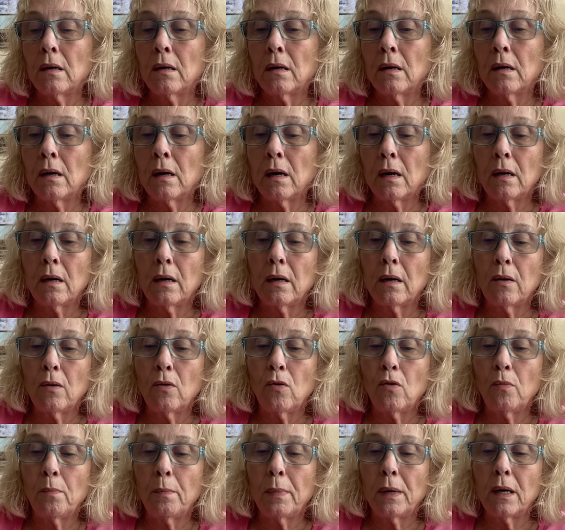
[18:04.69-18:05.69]
How do you
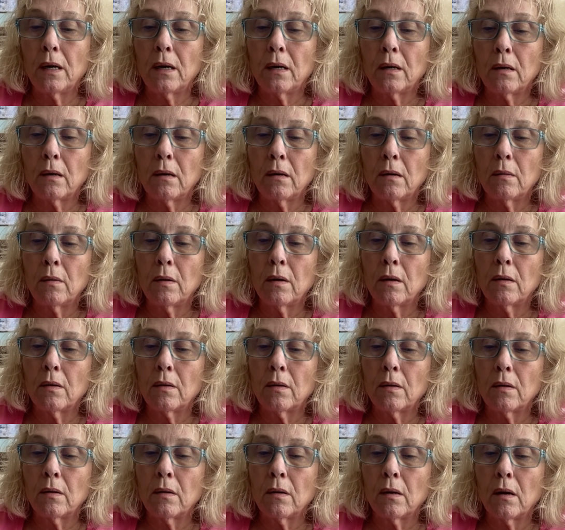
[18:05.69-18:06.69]
open it? It's
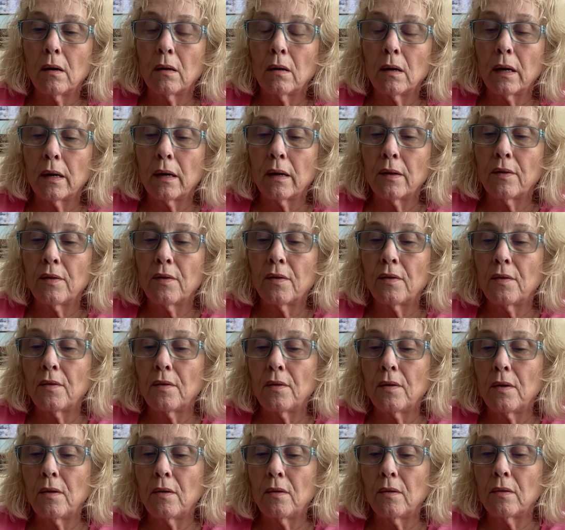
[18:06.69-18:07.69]
not like it's
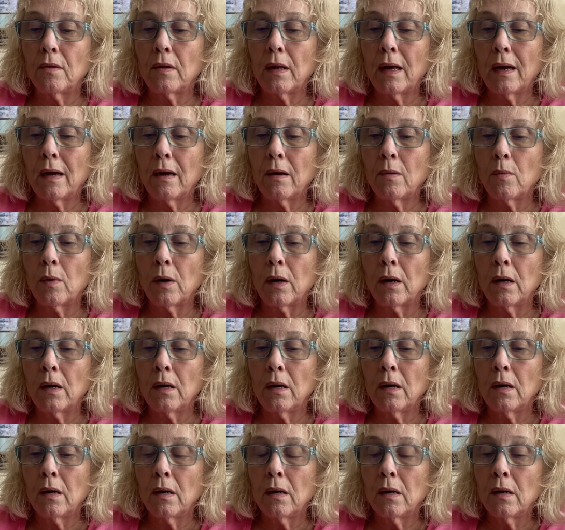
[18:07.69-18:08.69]
sealed that way.
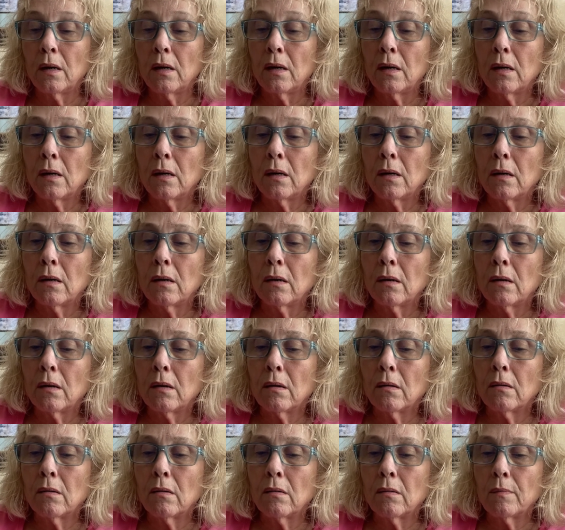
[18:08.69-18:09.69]

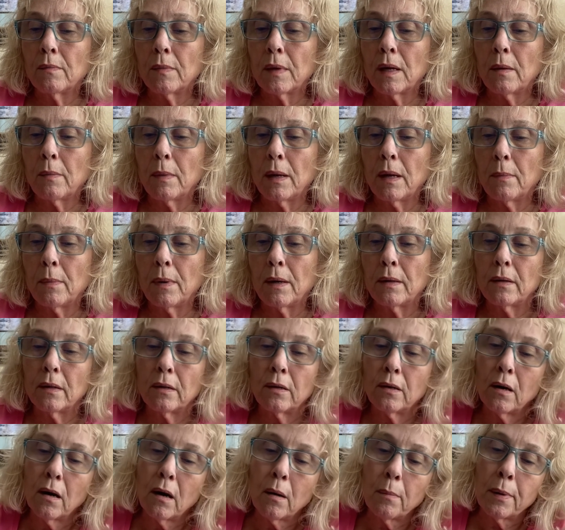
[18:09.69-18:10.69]
Well, maybe up on the
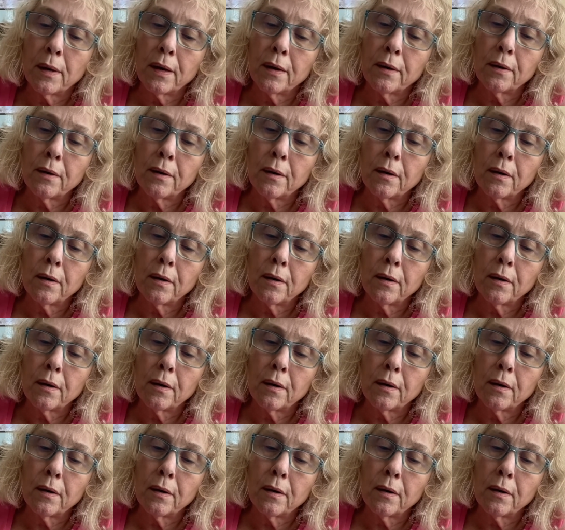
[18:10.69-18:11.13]
top here.